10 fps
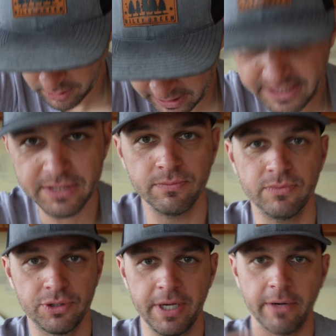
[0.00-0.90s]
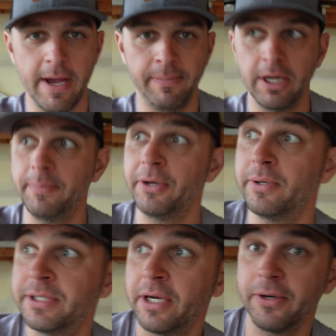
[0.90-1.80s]
Let's try to wrap it up
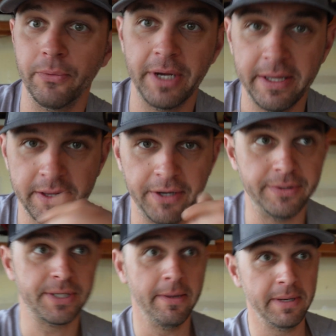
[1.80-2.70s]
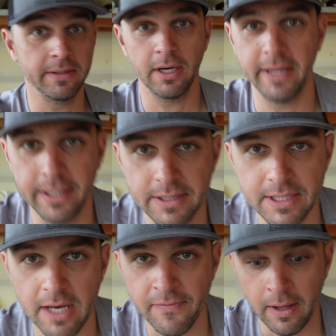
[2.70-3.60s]
here. It's starting to rain, thunder's coming, all that good
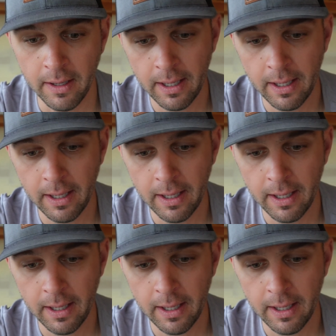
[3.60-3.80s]
stuff.